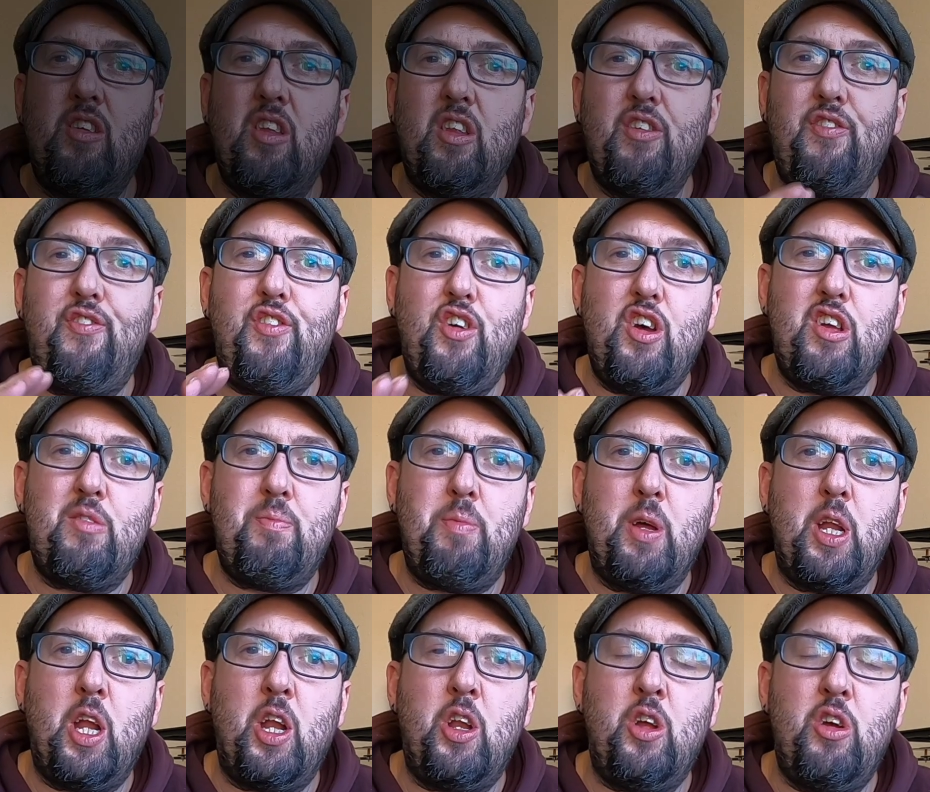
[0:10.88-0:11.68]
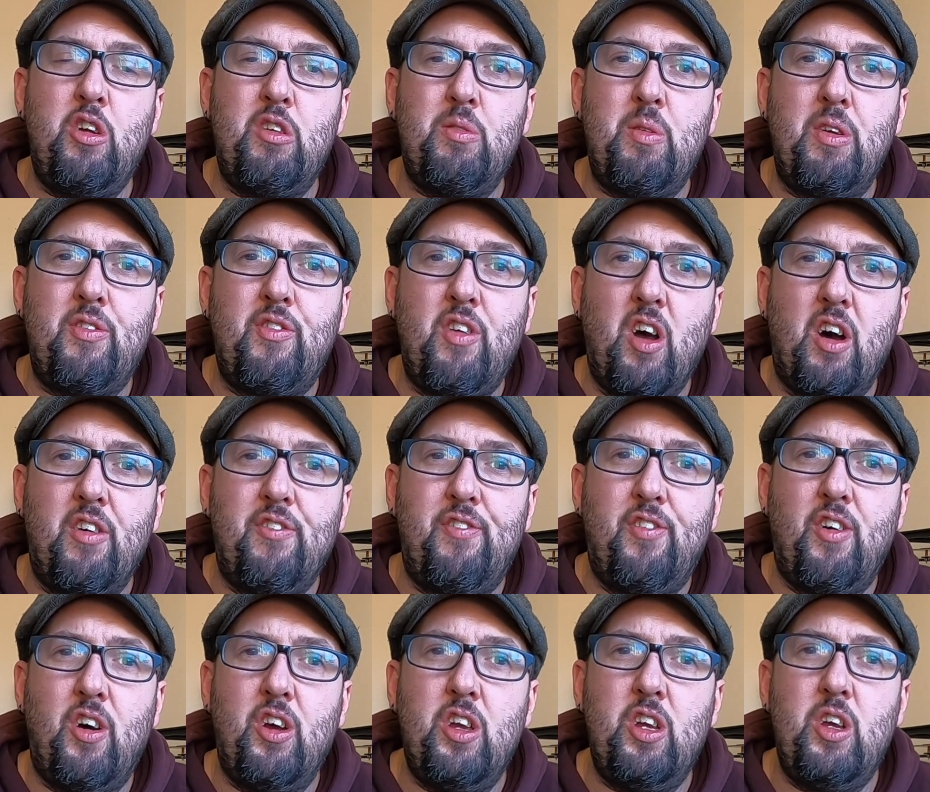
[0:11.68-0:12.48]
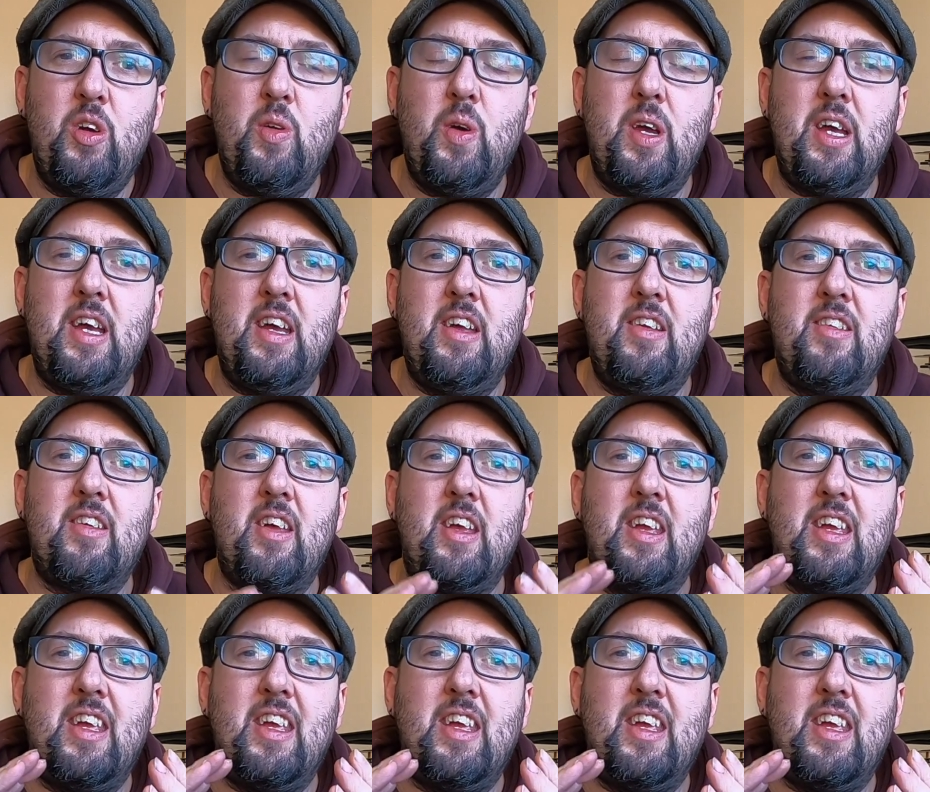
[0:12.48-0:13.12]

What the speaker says: So the first bit of news we've got for you is,